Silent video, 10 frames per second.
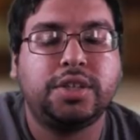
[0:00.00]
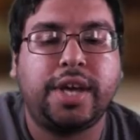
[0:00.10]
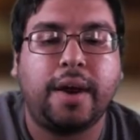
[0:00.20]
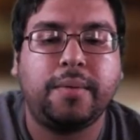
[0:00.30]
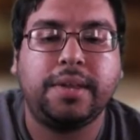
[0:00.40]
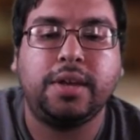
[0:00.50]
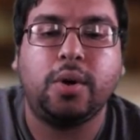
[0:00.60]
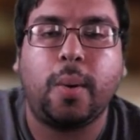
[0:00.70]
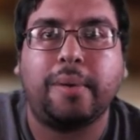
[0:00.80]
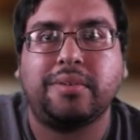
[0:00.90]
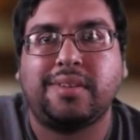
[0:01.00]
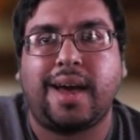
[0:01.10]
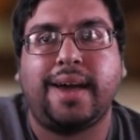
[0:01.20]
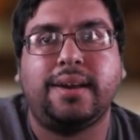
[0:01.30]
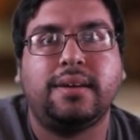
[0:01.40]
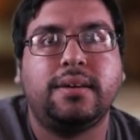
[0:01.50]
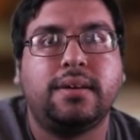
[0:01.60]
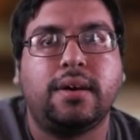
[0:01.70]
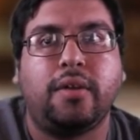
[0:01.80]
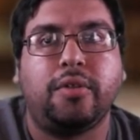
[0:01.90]
can't really go outside
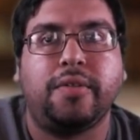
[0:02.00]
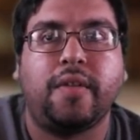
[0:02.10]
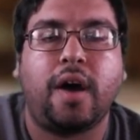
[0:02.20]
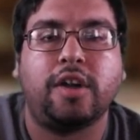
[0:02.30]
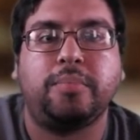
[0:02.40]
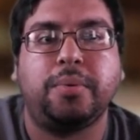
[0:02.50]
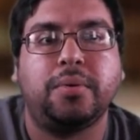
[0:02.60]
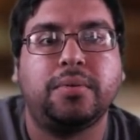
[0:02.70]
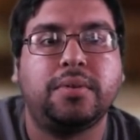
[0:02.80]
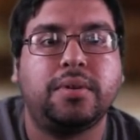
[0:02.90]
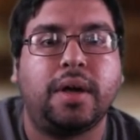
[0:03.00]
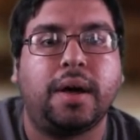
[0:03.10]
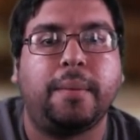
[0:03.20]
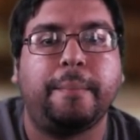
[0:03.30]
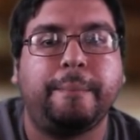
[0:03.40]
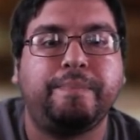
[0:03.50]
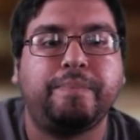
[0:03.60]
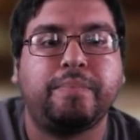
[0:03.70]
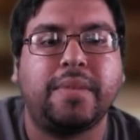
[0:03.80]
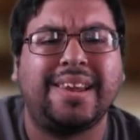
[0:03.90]
other than the hospital, um,
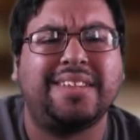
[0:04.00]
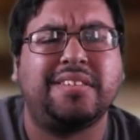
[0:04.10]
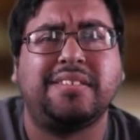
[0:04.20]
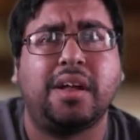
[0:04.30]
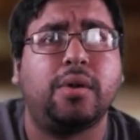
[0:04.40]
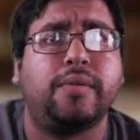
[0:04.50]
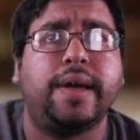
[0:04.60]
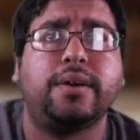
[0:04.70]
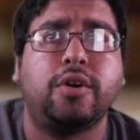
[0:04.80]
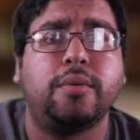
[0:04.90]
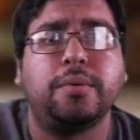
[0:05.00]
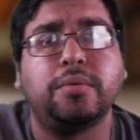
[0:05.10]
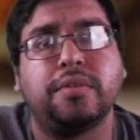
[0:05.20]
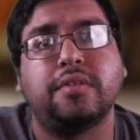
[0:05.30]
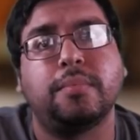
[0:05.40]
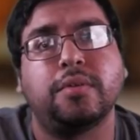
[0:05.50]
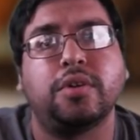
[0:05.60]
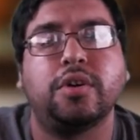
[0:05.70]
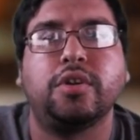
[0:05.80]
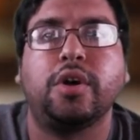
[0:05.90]
unless they tell her that her immune system is
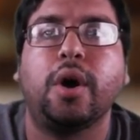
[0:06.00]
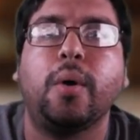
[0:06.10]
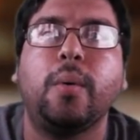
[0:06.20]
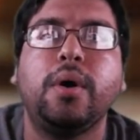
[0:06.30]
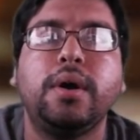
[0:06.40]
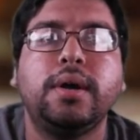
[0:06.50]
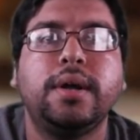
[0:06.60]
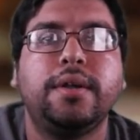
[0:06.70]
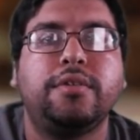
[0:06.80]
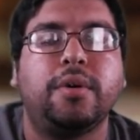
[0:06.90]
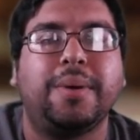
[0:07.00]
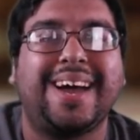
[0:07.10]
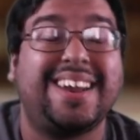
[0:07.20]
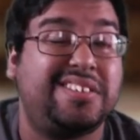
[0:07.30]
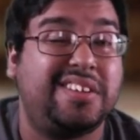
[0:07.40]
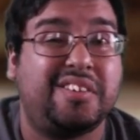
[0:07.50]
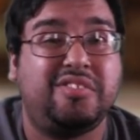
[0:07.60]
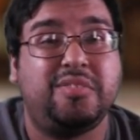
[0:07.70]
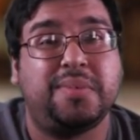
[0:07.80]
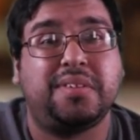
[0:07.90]
good to go. So it kind of sucks.
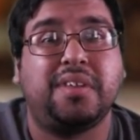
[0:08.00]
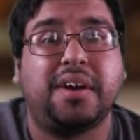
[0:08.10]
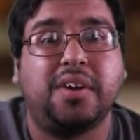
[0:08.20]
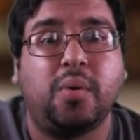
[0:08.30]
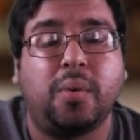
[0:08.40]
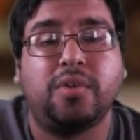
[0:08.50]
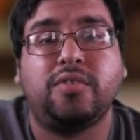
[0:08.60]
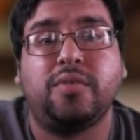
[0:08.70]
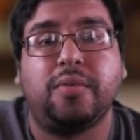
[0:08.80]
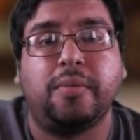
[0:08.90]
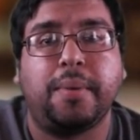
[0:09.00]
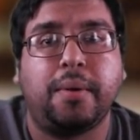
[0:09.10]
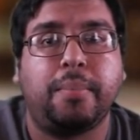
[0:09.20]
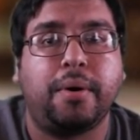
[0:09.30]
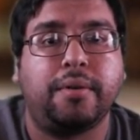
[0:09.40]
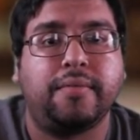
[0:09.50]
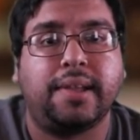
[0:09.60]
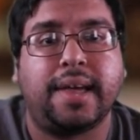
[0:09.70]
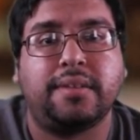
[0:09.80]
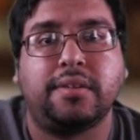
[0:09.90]
She's been stuck indoors for the better part of the
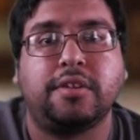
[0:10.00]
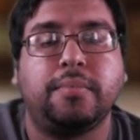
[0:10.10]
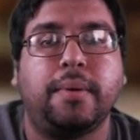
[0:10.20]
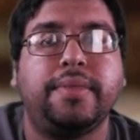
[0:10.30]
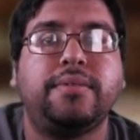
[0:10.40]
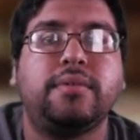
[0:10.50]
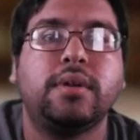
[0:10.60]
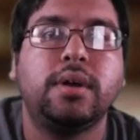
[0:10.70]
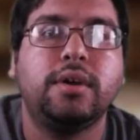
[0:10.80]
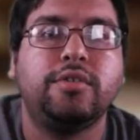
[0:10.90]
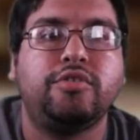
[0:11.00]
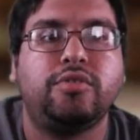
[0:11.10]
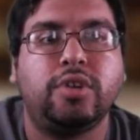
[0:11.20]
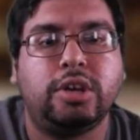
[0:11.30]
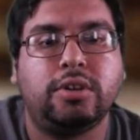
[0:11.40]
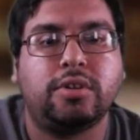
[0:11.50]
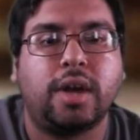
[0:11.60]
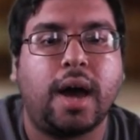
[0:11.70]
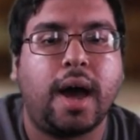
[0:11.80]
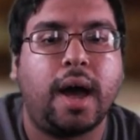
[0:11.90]
last six months. She's
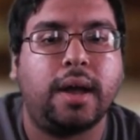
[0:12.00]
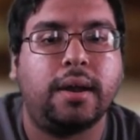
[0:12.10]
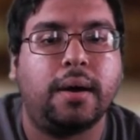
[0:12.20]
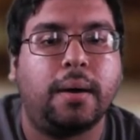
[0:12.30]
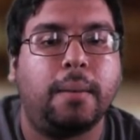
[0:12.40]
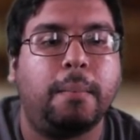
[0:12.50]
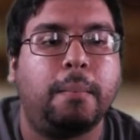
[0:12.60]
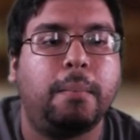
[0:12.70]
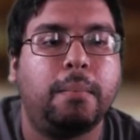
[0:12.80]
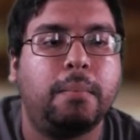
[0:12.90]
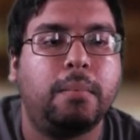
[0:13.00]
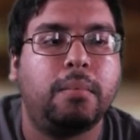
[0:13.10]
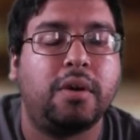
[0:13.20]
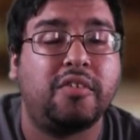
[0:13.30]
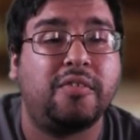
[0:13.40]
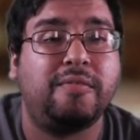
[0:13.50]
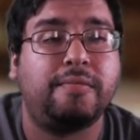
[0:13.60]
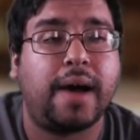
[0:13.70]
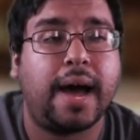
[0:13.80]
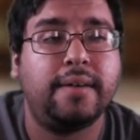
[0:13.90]
got um, another
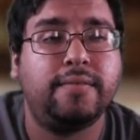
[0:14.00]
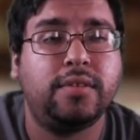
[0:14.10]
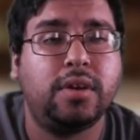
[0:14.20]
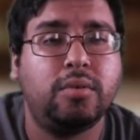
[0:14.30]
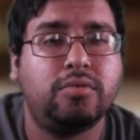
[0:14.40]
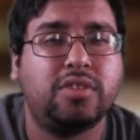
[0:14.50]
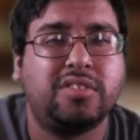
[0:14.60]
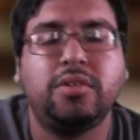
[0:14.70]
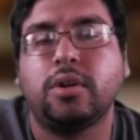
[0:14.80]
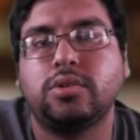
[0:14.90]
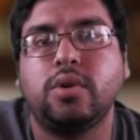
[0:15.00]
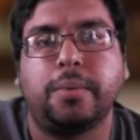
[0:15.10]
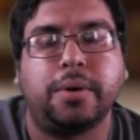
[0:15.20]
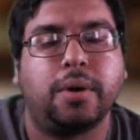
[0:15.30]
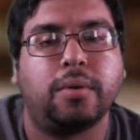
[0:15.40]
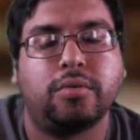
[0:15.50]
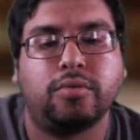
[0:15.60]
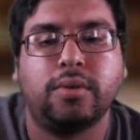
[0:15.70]
five to go till October to go. So